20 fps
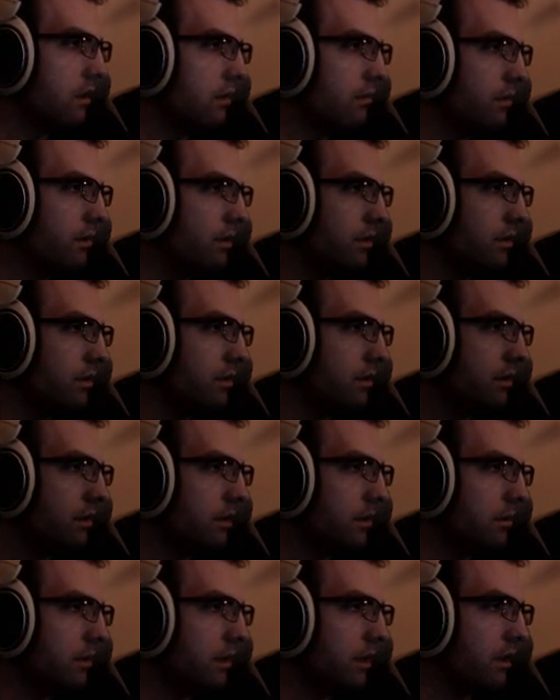Magician
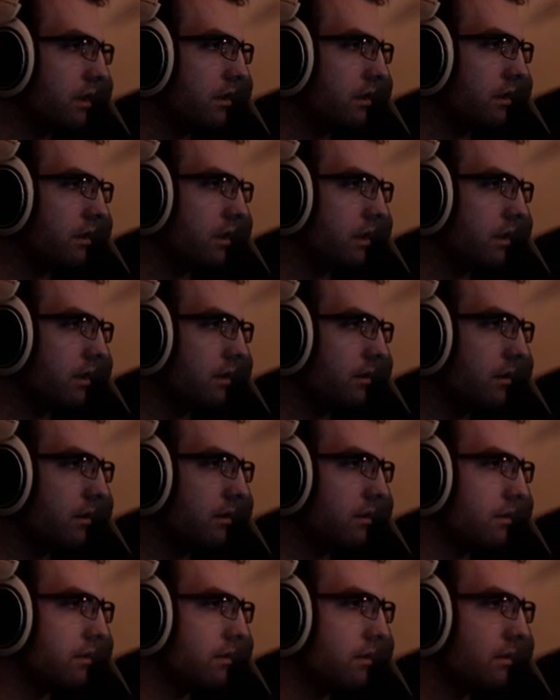Demigod's
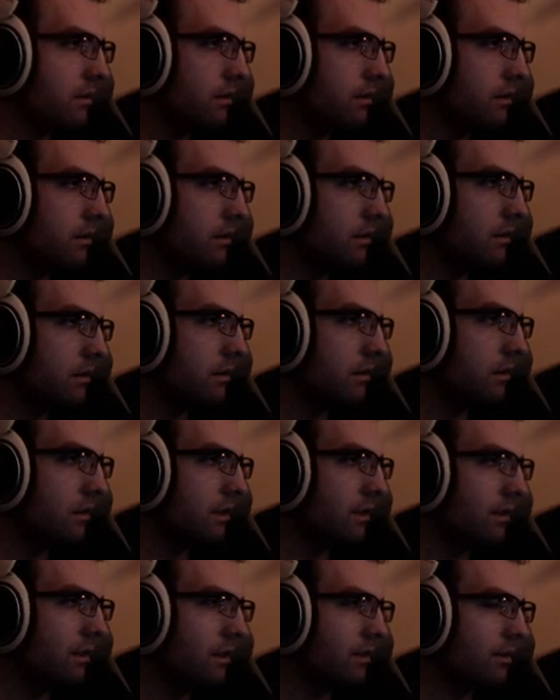Towers.
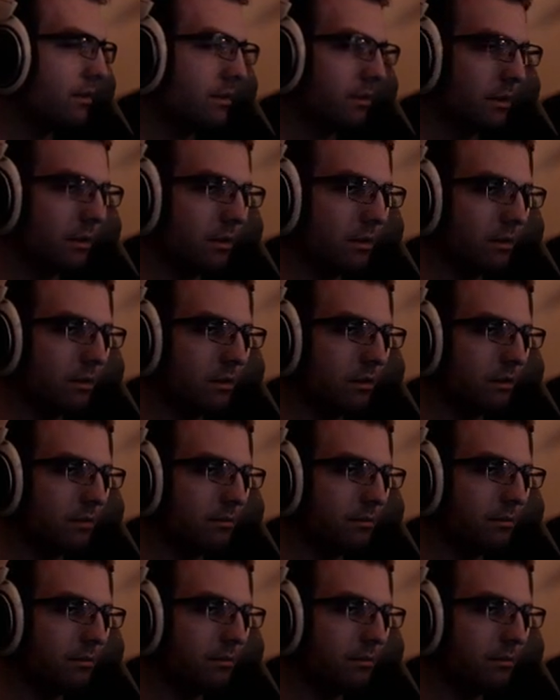That sounds really cool.